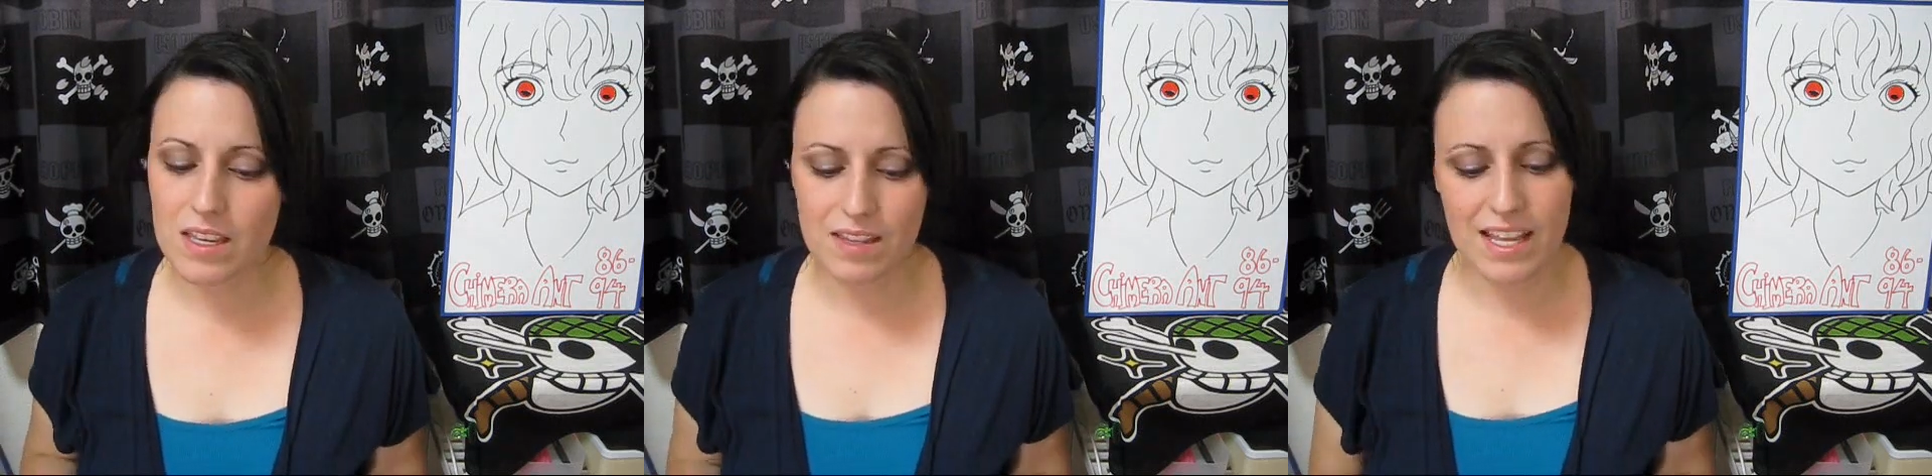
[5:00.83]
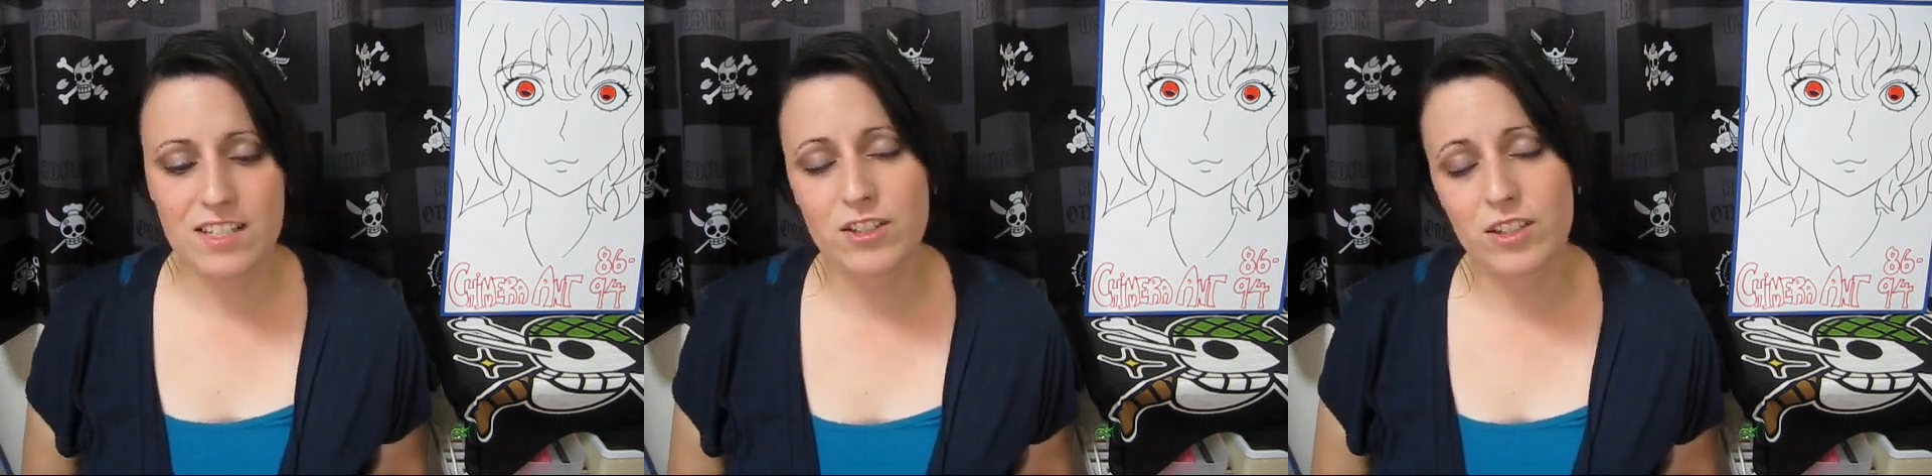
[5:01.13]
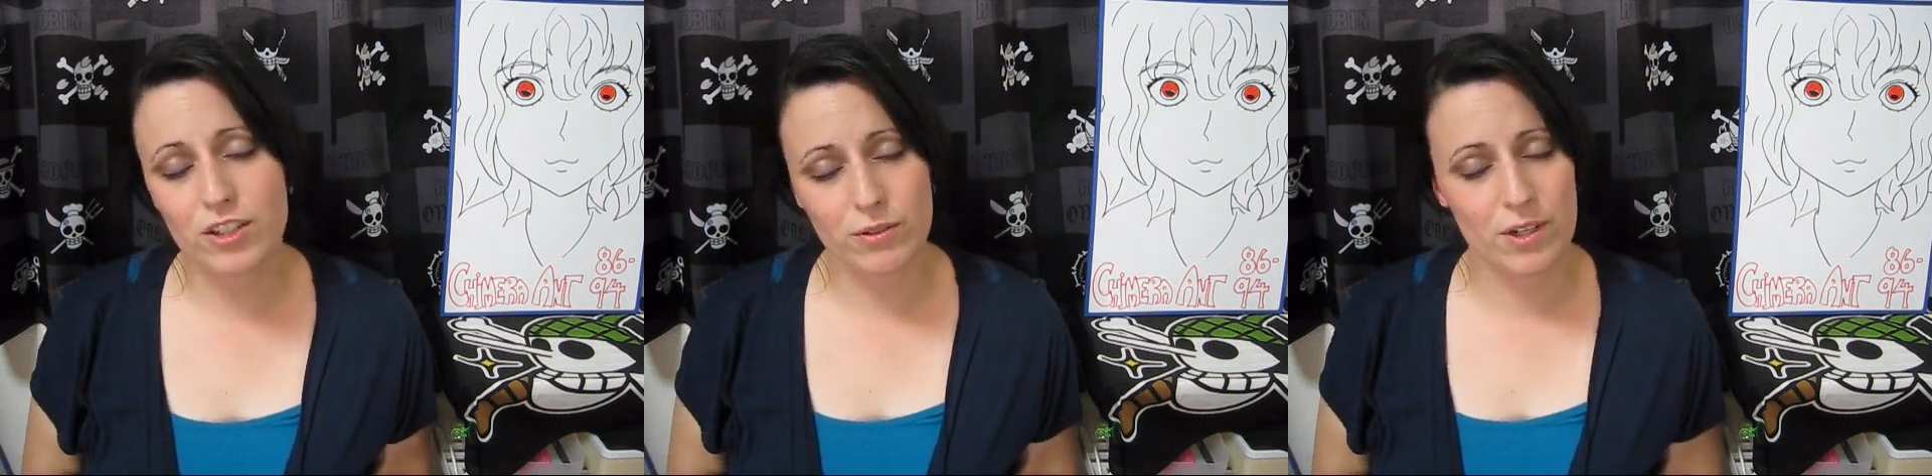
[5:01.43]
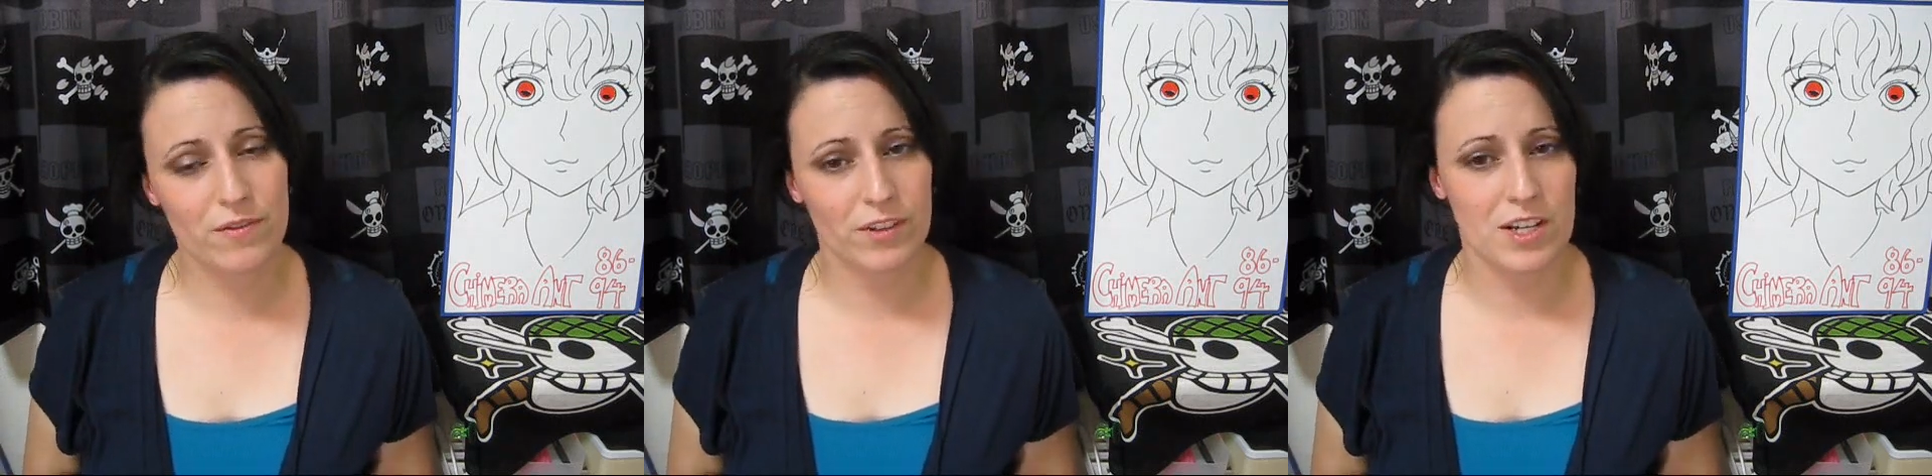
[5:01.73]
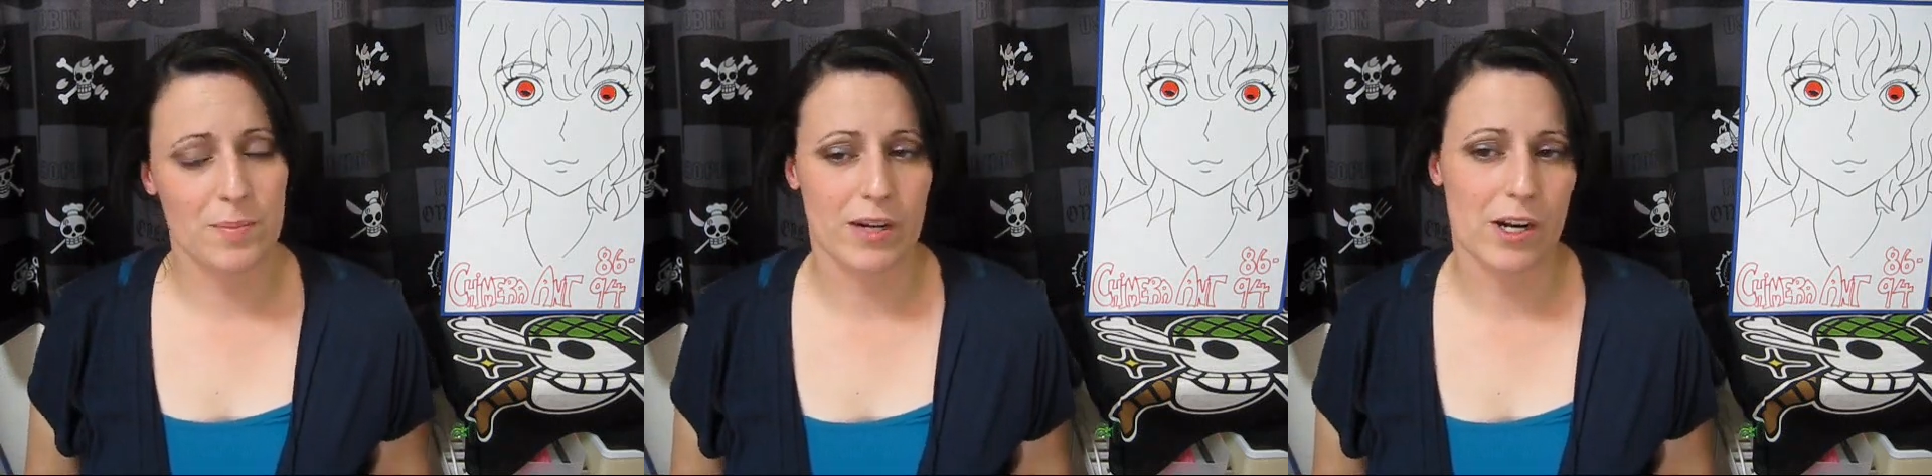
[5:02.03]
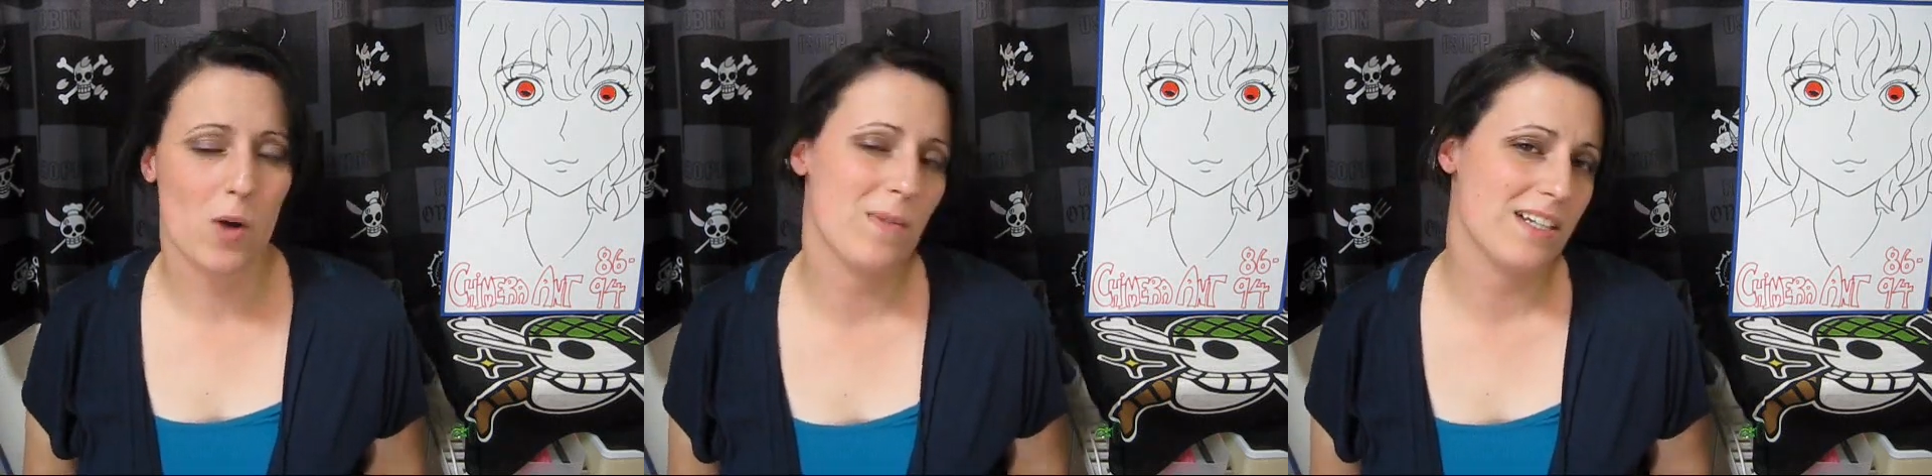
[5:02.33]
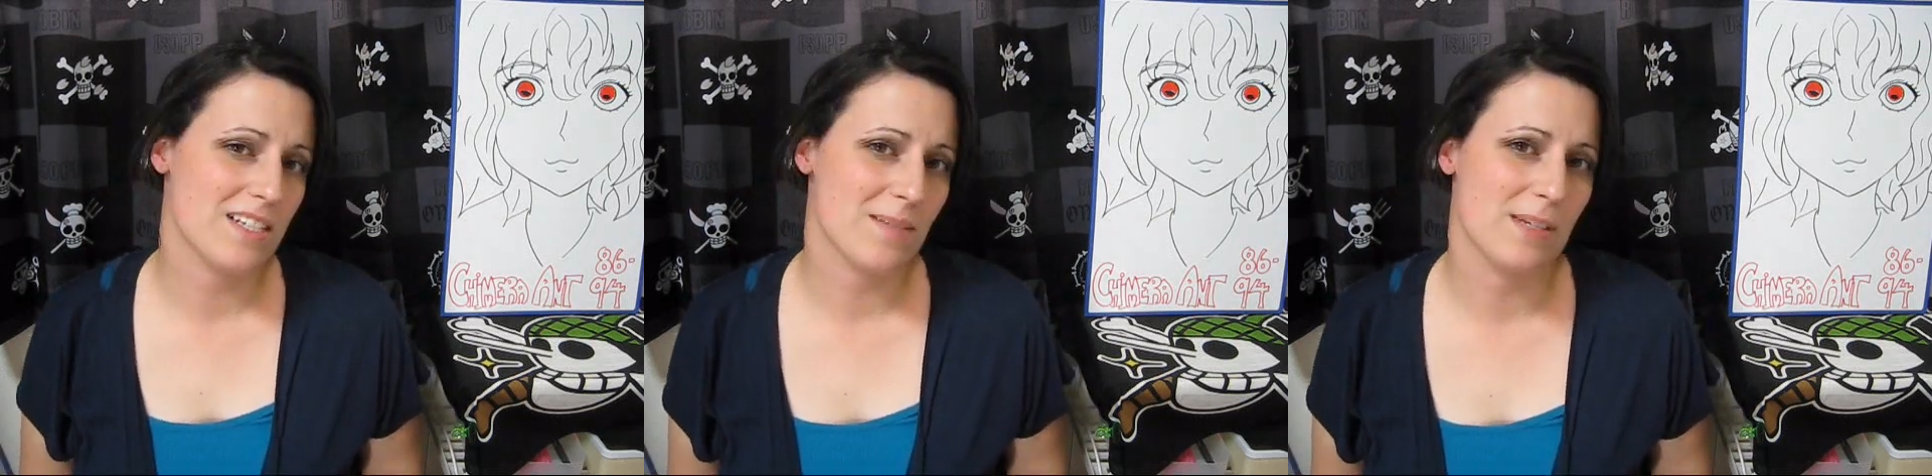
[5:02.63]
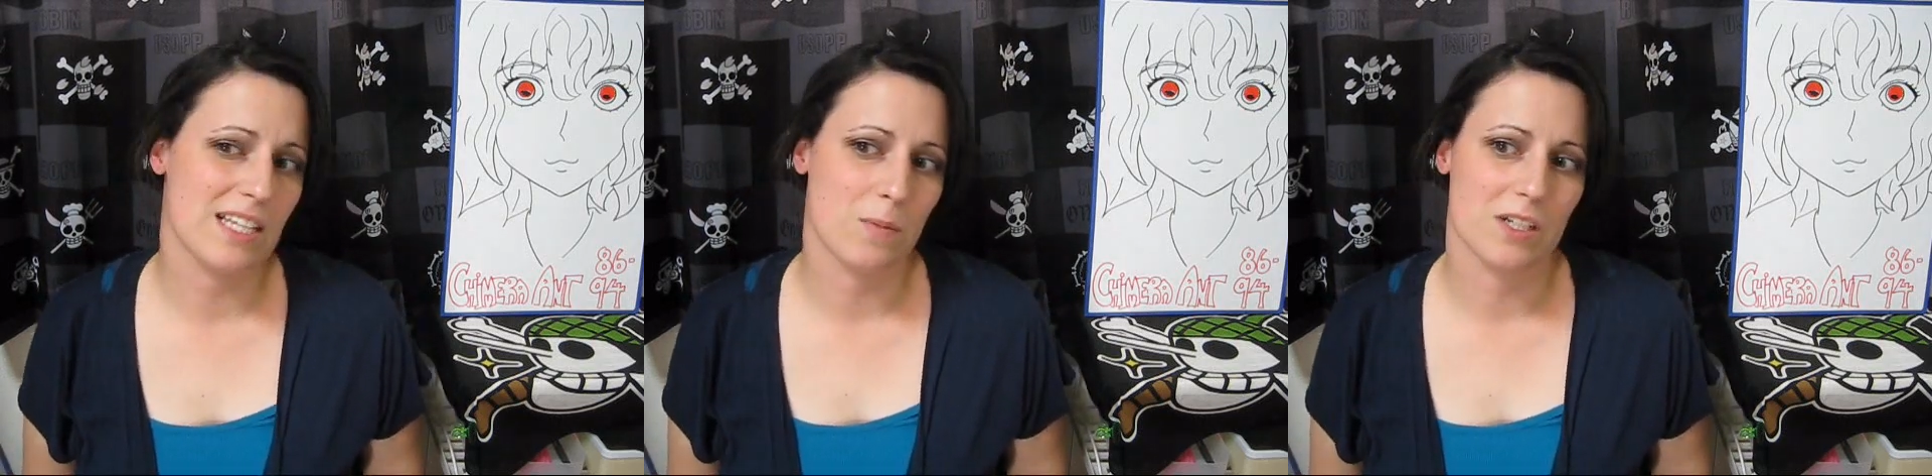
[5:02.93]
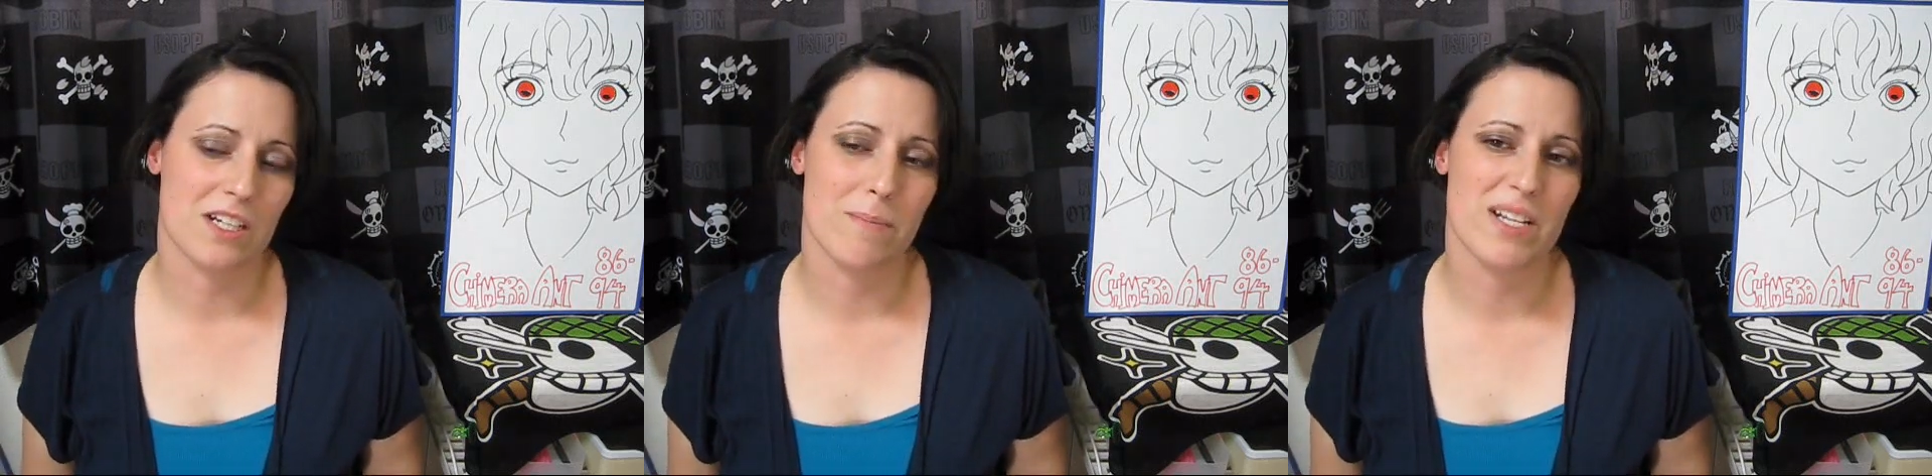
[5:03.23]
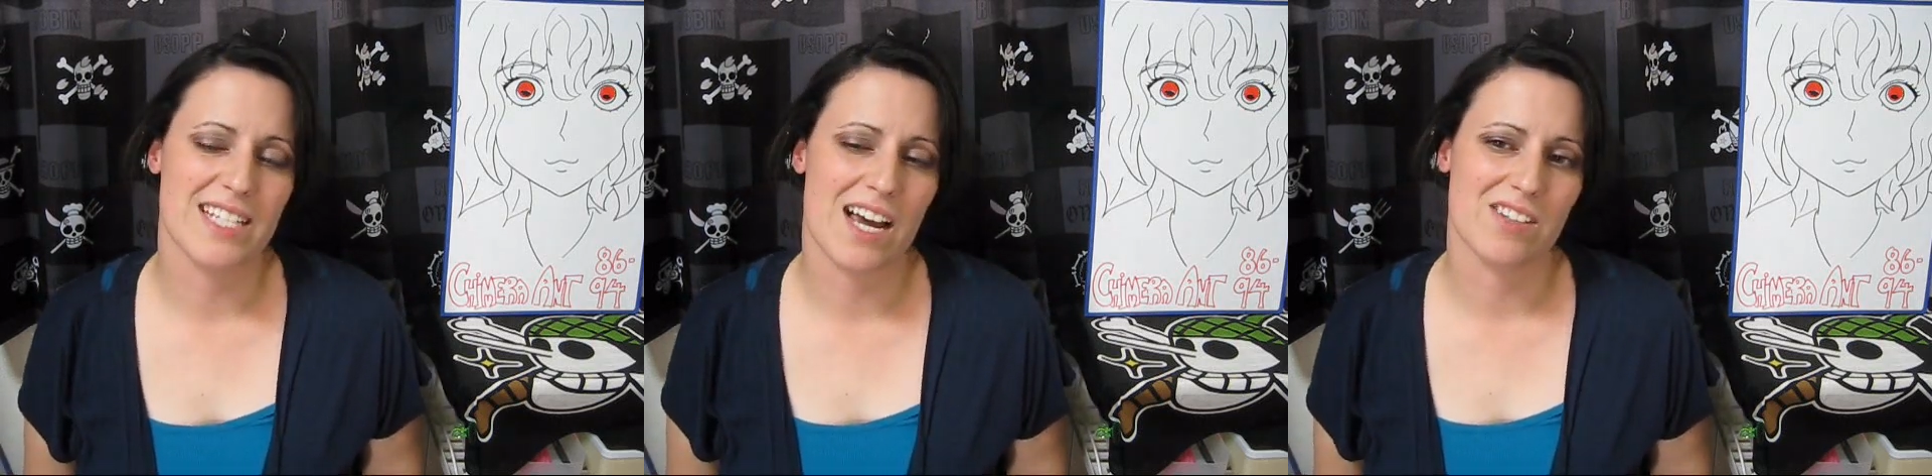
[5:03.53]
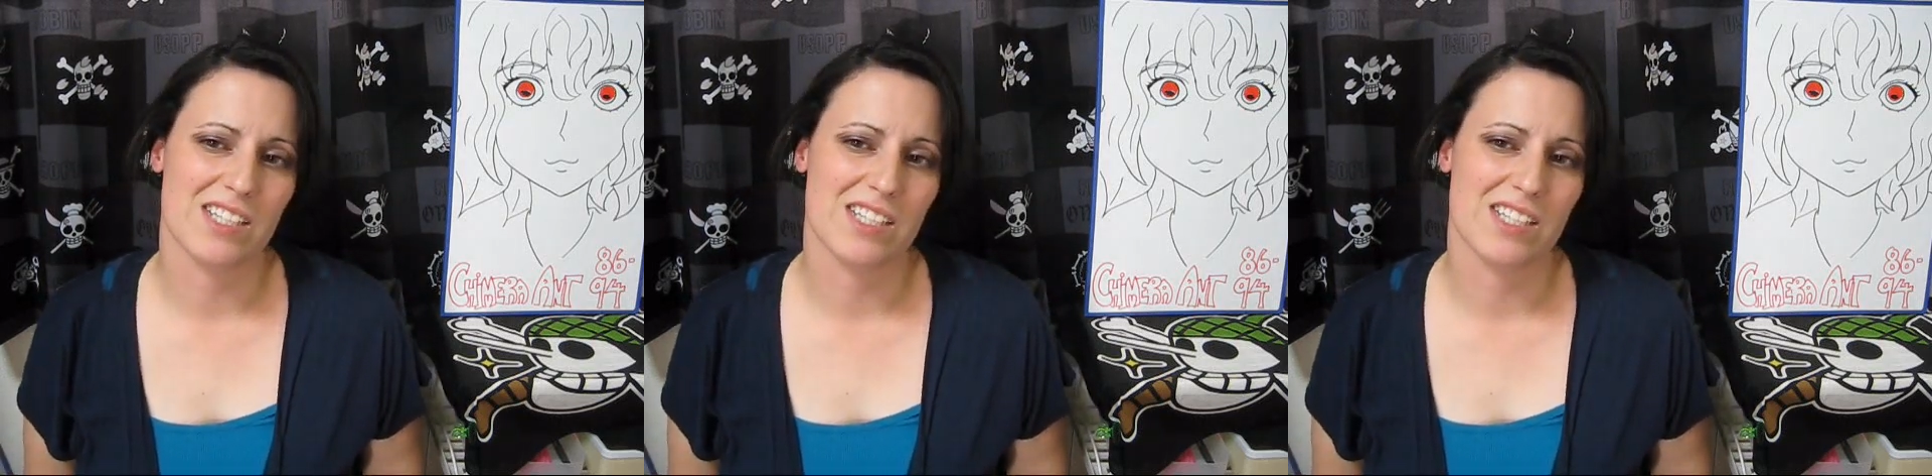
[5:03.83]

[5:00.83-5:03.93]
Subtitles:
And that's good growth for him, but I hope that doesn't mean that we're gonna miss out